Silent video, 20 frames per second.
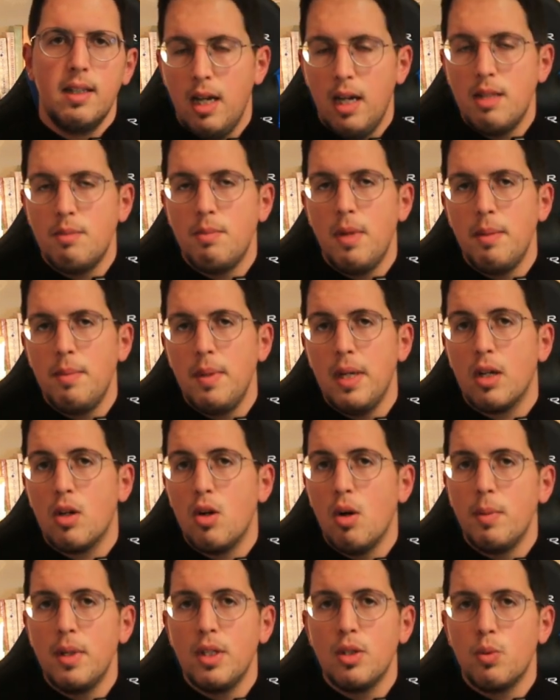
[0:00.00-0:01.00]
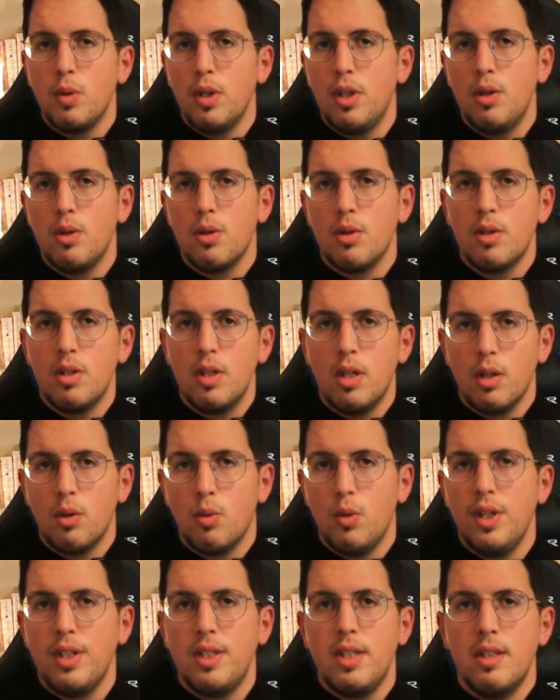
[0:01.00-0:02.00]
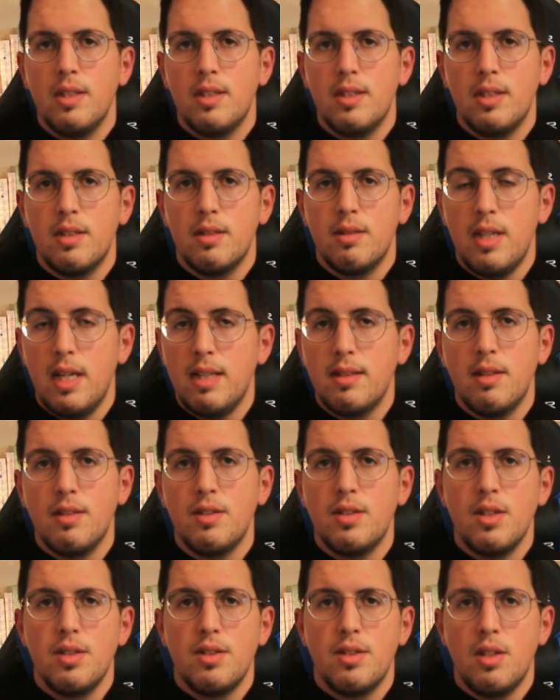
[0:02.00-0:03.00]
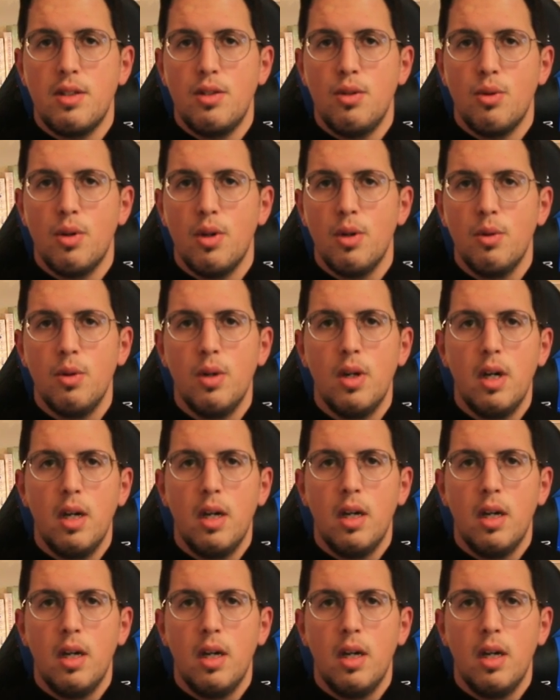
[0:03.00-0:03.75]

And maybe comment with your greeting sentences that you know,